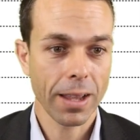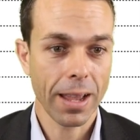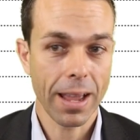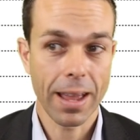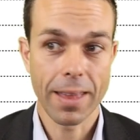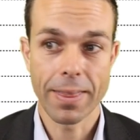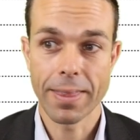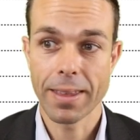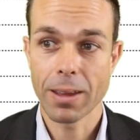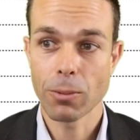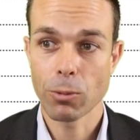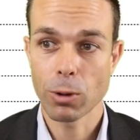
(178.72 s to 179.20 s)

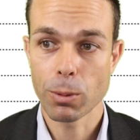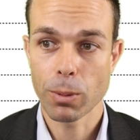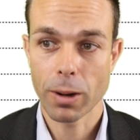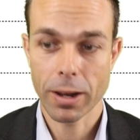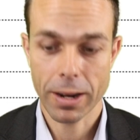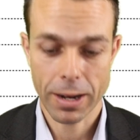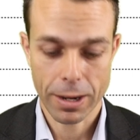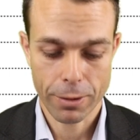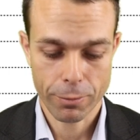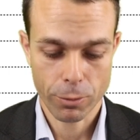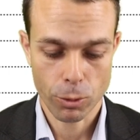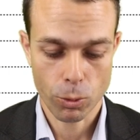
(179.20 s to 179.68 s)
and then we
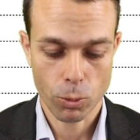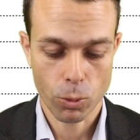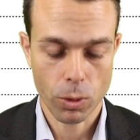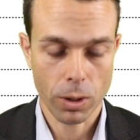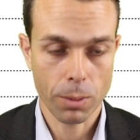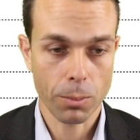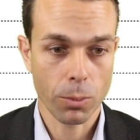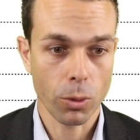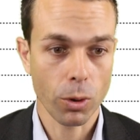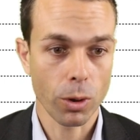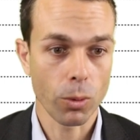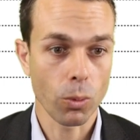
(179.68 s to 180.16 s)
might have a
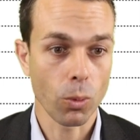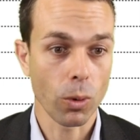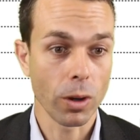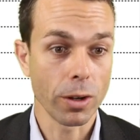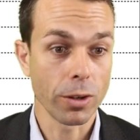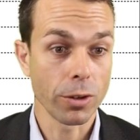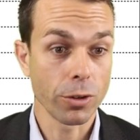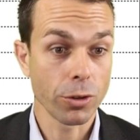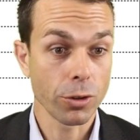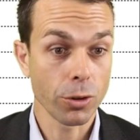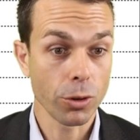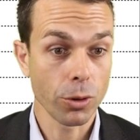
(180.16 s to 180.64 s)

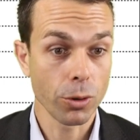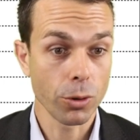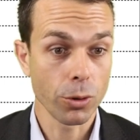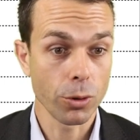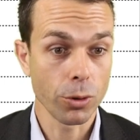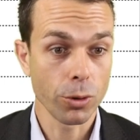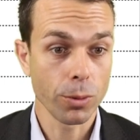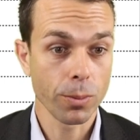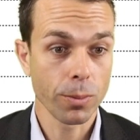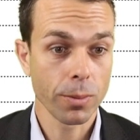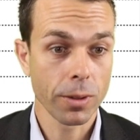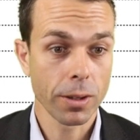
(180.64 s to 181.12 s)

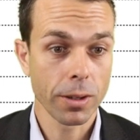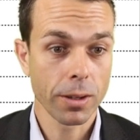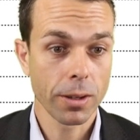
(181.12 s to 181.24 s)
1.12,